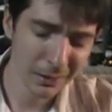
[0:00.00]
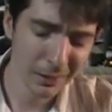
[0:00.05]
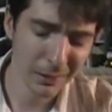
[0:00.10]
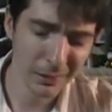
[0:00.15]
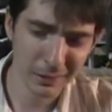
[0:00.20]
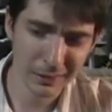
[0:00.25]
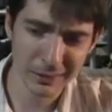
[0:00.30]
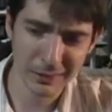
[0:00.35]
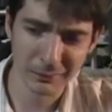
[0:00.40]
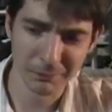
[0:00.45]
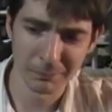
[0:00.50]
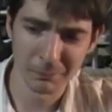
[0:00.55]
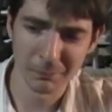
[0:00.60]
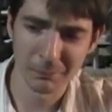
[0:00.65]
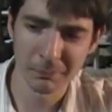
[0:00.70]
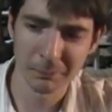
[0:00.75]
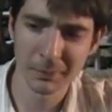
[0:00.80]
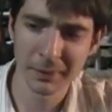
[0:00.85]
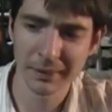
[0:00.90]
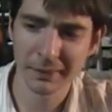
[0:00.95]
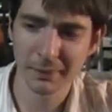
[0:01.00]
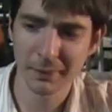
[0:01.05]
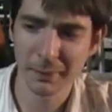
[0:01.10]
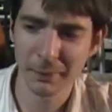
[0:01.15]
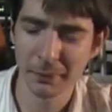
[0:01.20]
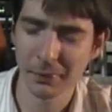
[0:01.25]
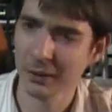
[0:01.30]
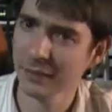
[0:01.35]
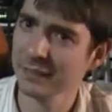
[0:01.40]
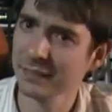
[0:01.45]
But
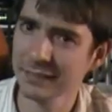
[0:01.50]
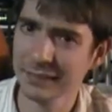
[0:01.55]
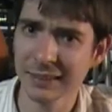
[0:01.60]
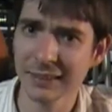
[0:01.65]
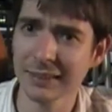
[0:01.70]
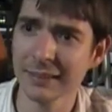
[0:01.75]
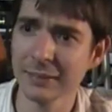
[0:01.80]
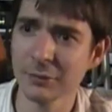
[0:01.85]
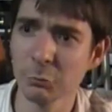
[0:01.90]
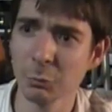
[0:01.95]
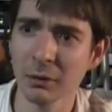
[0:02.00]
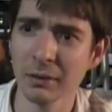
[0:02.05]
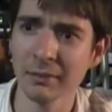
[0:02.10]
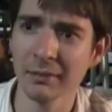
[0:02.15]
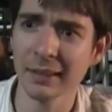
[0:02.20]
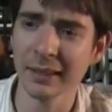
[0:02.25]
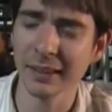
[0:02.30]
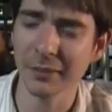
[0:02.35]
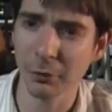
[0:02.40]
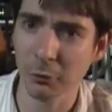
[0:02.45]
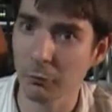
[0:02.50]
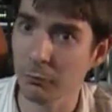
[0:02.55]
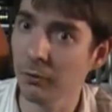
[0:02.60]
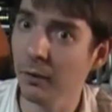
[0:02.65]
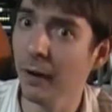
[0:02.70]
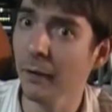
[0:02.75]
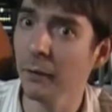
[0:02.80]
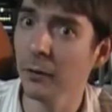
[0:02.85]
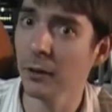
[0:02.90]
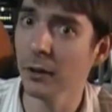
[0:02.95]
there's scenes where, like, the
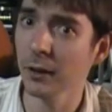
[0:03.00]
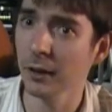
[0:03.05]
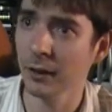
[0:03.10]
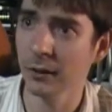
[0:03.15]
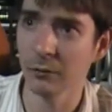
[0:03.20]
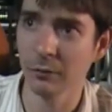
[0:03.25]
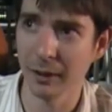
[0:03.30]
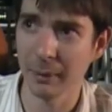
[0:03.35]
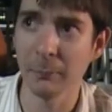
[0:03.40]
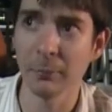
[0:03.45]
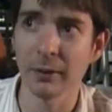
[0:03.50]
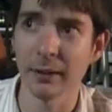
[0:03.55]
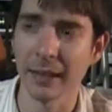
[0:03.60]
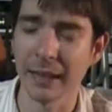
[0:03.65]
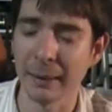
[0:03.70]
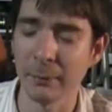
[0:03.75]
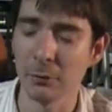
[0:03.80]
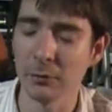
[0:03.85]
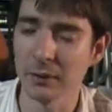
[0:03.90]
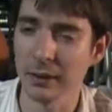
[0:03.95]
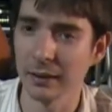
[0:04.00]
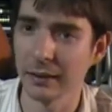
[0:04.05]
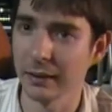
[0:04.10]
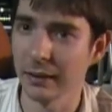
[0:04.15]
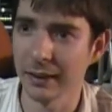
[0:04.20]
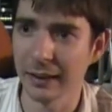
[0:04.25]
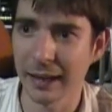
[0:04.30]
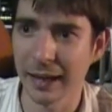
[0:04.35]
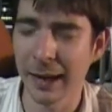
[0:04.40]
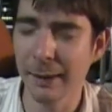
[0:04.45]
father of Emily Hamilton
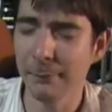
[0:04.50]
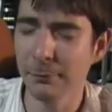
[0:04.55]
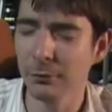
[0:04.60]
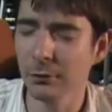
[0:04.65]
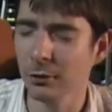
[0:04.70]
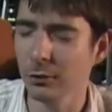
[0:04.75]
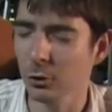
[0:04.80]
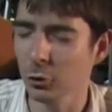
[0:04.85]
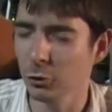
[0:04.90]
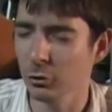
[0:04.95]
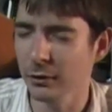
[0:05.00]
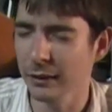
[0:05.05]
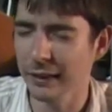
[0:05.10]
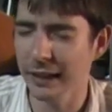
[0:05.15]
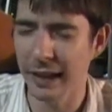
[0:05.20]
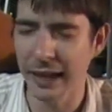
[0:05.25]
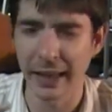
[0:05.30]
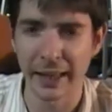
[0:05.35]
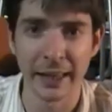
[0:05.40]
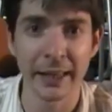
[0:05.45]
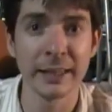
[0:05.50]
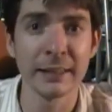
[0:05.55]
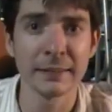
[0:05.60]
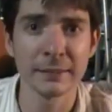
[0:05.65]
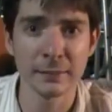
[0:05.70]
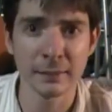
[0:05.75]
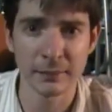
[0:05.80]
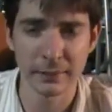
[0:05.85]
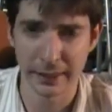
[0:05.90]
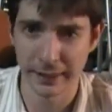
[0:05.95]
absolutely
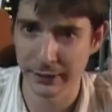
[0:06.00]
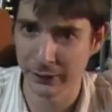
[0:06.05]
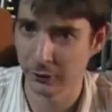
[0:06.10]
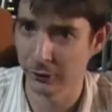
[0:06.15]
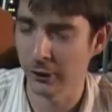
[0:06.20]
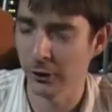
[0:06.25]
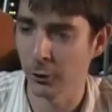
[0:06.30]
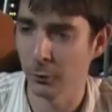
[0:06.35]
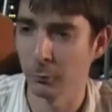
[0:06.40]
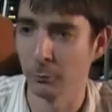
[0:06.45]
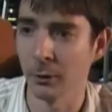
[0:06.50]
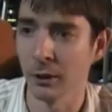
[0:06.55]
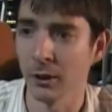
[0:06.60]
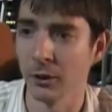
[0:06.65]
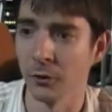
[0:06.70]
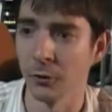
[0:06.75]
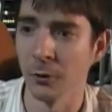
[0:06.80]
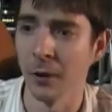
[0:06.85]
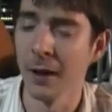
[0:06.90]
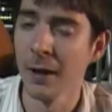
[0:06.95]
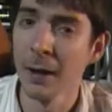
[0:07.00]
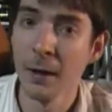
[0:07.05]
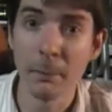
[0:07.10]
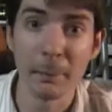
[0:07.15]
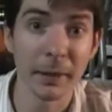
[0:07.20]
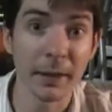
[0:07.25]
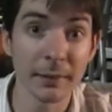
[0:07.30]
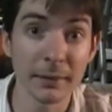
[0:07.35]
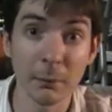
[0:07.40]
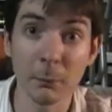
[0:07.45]
hates Edgar Allan Poe
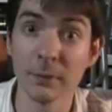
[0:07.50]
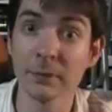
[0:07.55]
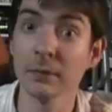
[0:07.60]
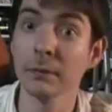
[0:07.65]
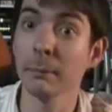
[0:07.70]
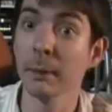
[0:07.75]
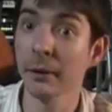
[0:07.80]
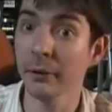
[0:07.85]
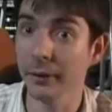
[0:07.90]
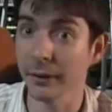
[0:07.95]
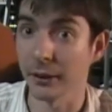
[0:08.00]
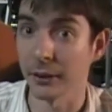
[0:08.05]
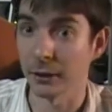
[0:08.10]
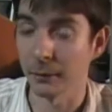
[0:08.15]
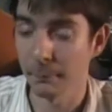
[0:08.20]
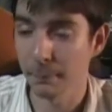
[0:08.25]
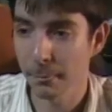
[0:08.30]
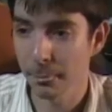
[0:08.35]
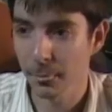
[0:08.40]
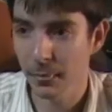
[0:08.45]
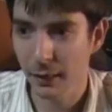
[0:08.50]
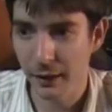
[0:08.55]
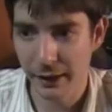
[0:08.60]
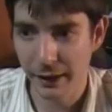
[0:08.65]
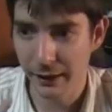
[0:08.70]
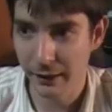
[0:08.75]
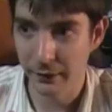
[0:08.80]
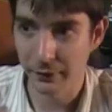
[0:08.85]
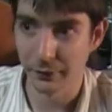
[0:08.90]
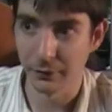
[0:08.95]
because he wants to marry her.
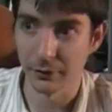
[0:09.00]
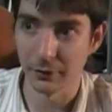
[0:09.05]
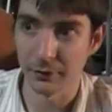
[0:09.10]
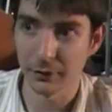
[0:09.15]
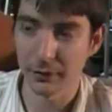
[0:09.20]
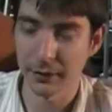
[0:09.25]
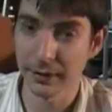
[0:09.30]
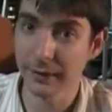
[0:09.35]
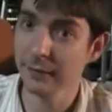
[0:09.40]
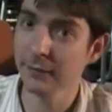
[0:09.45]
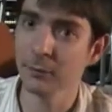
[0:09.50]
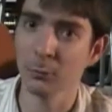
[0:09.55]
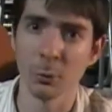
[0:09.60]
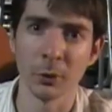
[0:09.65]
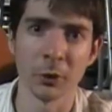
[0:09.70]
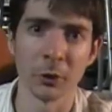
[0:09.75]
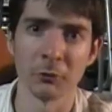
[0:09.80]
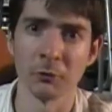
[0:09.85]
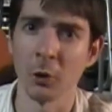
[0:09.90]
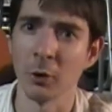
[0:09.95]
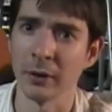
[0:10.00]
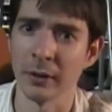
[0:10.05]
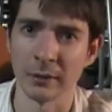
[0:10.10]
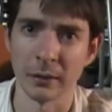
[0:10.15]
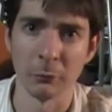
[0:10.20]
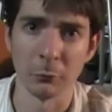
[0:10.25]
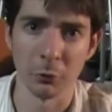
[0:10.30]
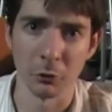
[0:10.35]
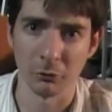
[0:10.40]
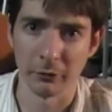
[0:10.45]
And he doesn't want her falling in
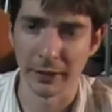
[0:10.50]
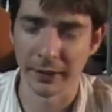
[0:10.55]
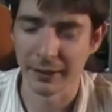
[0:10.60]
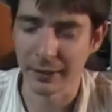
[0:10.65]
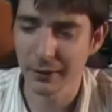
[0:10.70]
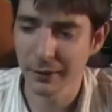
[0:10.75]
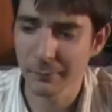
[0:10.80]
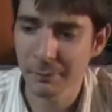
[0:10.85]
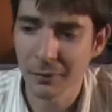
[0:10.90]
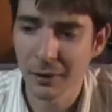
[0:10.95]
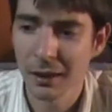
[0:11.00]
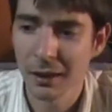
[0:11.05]
love with a writer.